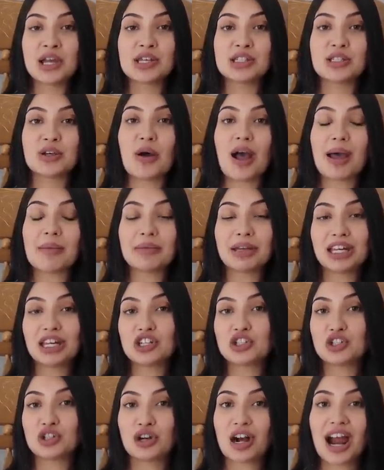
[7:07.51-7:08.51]
So I'm
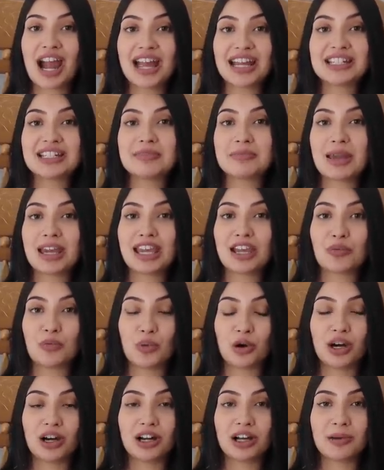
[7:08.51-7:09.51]
gonna try to make it
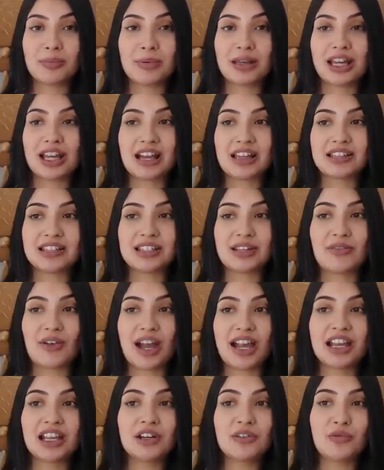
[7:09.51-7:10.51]
work because if
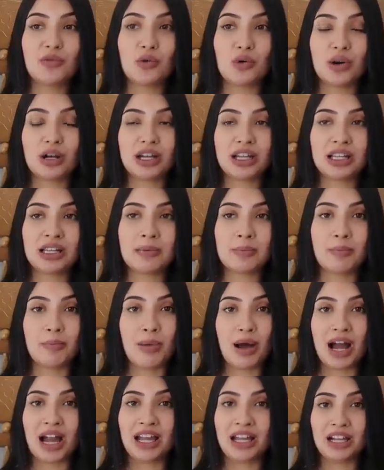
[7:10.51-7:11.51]
I can avoid
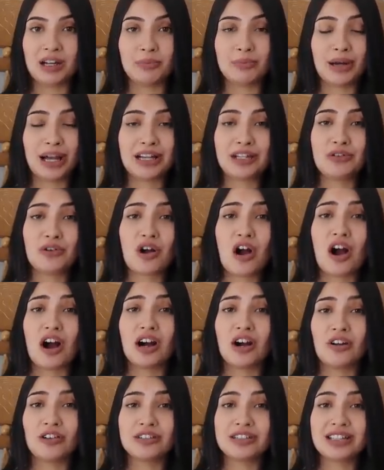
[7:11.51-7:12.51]
buying a brand new
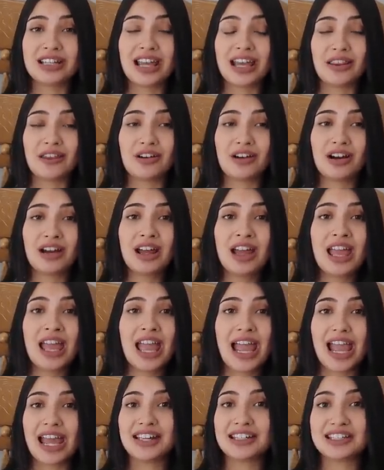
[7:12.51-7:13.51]
car altogether
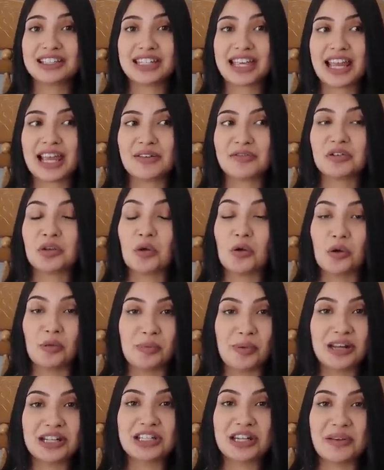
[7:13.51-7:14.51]
and save a whole
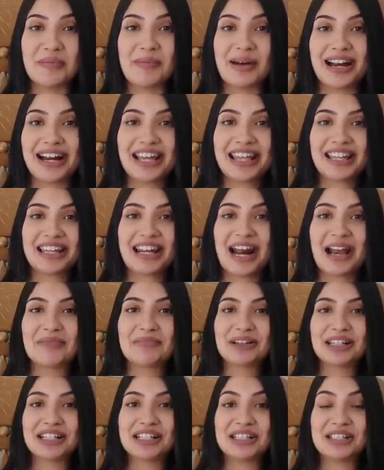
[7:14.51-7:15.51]
bunch of money, then
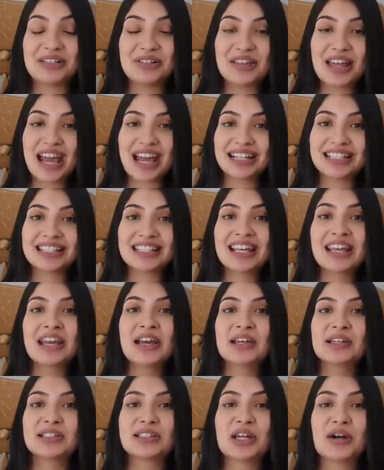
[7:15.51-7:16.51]
I'm gonna do that.
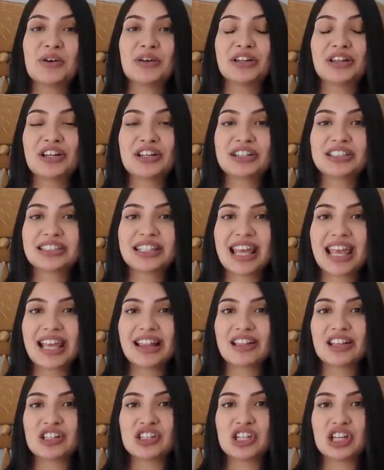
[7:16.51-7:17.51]
So it looks
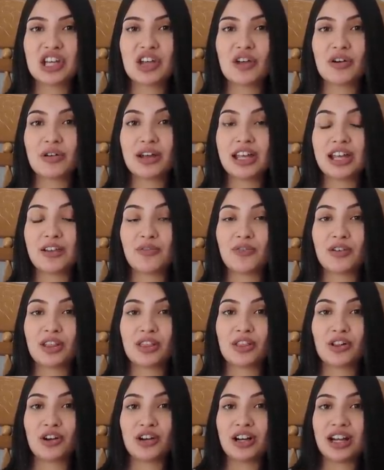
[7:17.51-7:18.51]
like the Chicco
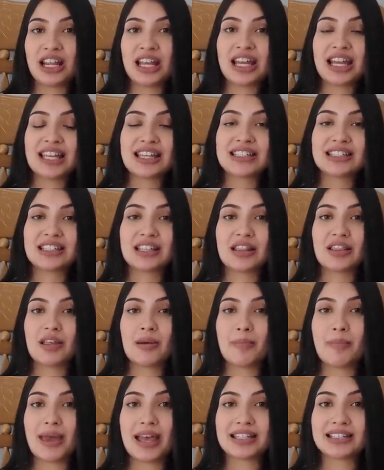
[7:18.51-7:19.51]
KeyFit 30 is
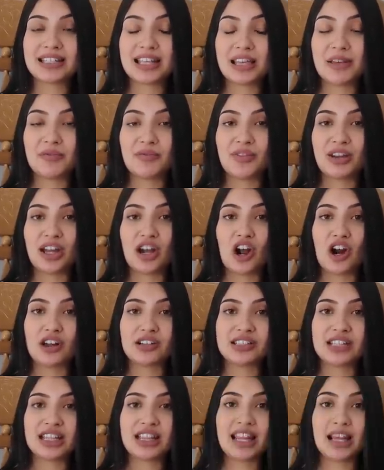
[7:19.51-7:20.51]
the best infant car
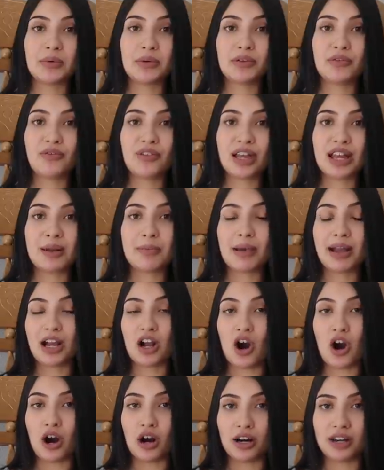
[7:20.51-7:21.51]
seat that would fit in my
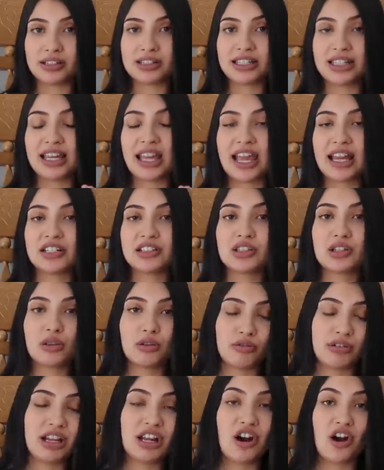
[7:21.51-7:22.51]
car to get
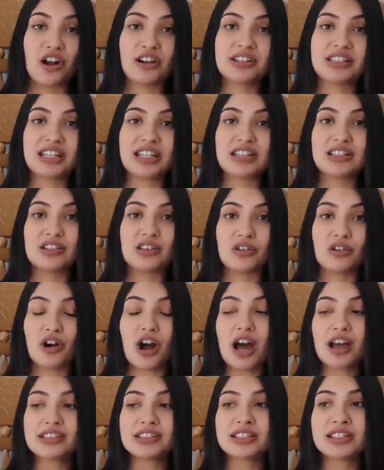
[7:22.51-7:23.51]
three car seats
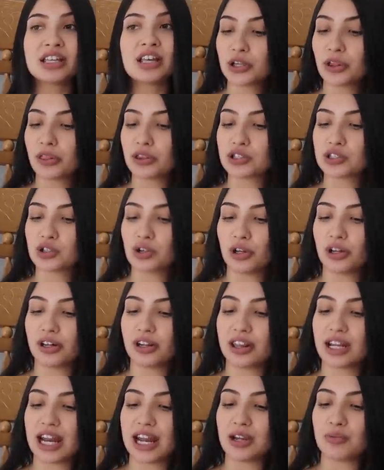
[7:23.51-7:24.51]
across. So the stroller
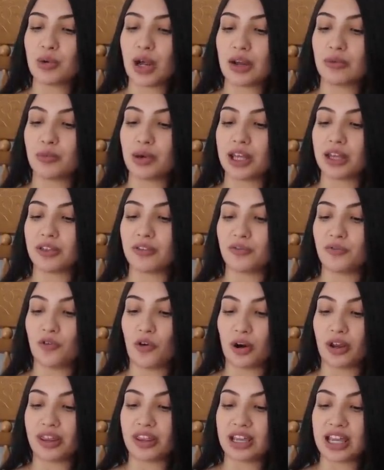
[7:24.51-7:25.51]
that I went with
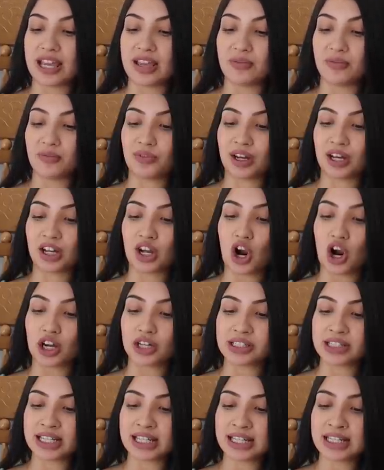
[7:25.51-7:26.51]
for the infant
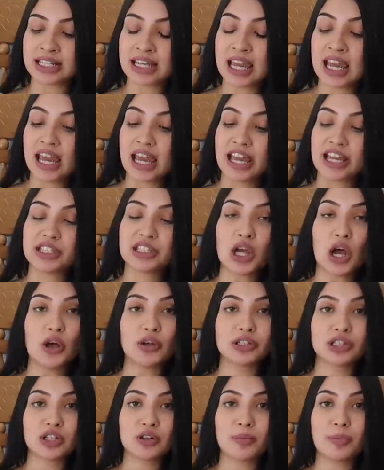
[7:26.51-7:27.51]
car seat is
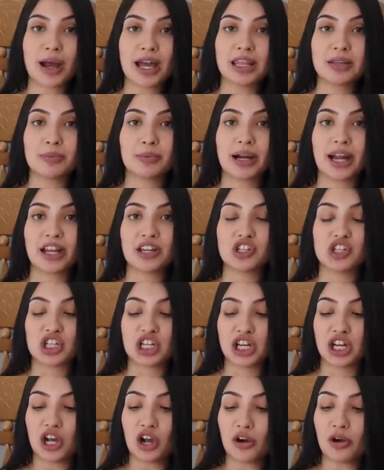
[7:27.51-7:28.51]
also by the brand
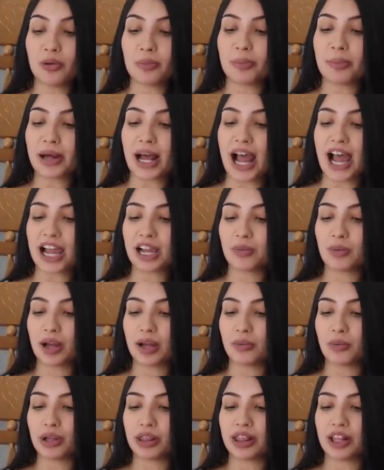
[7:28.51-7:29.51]
Chicco, but I
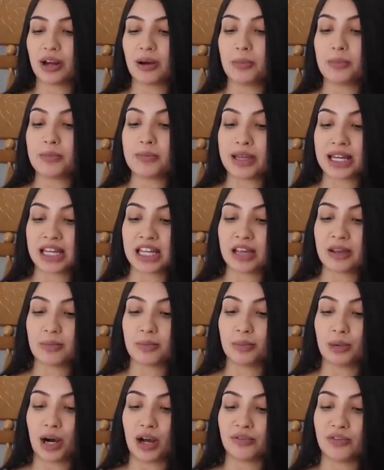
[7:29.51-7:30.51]
went with their
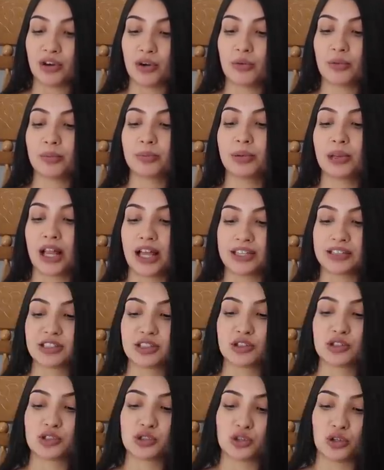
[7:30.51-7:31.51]
mini Bravo Plus
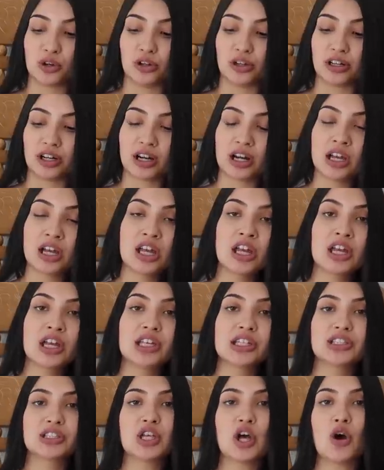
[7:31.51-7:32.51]
stroller.
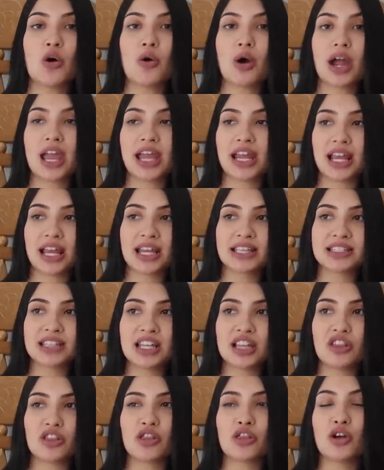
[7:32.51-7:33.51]
So it
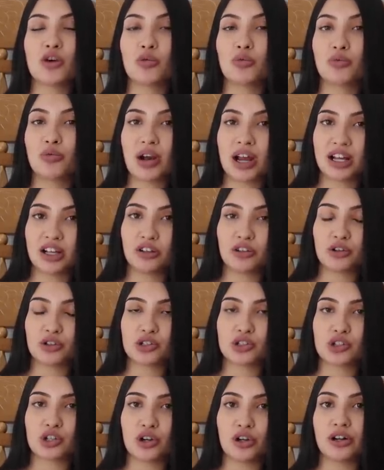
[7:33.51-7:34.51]
isn't the regular
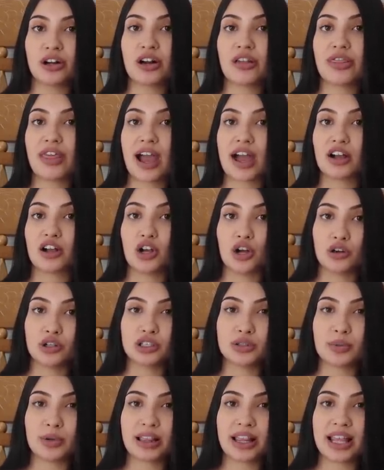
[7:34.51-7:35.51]
stroller that
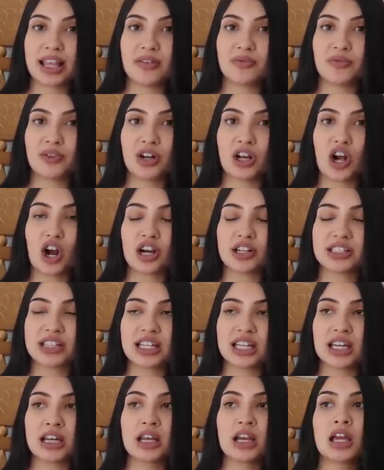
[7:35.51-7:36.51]
goes with the infant car
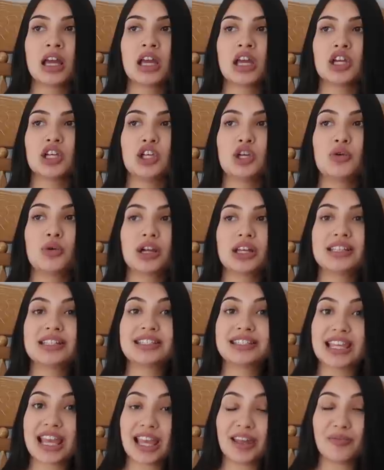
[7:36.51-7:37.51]
seat. You can
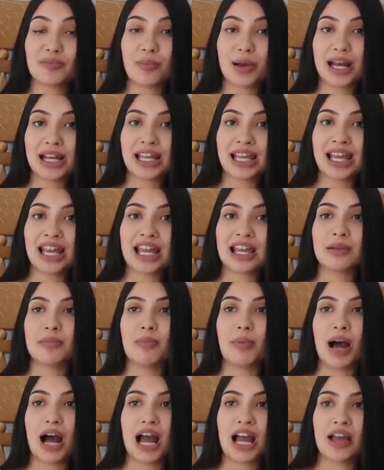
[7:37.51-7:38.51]
save money
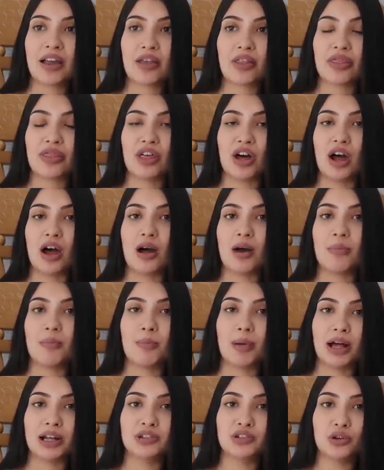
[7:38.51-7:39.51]
and buy the
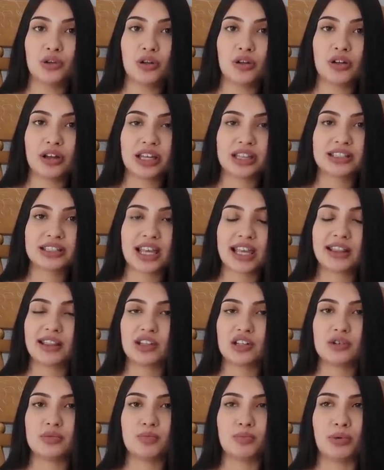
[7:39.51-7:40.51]
bundle. It's like
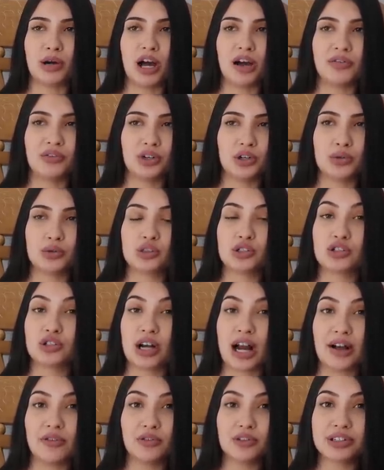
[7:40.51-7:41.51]
the Bravo
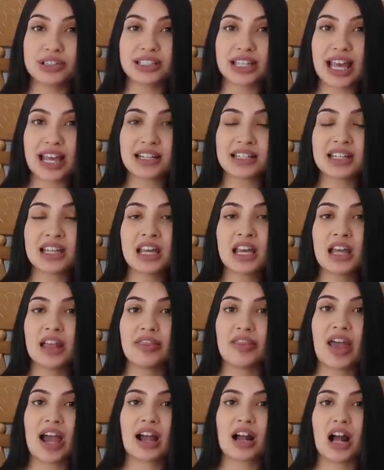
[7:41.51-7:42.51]
travel set
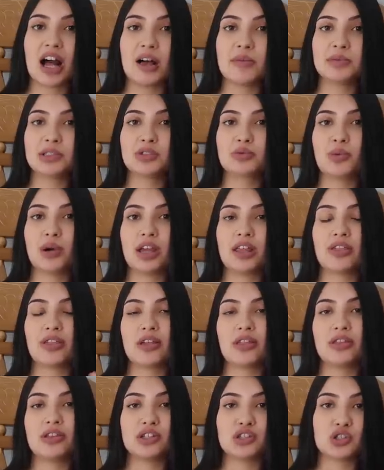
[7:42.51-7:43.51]
that comes
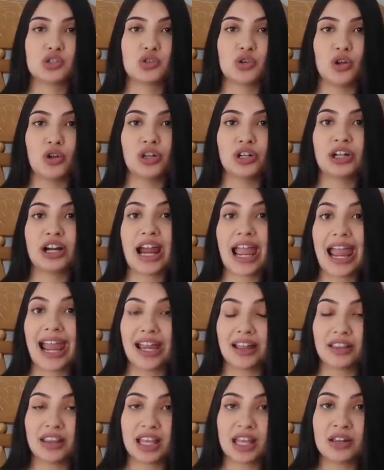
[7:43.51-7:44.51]
with the stroller
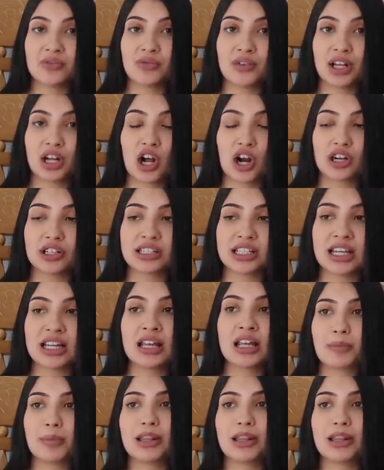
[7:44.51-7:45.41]
and the infant car seat.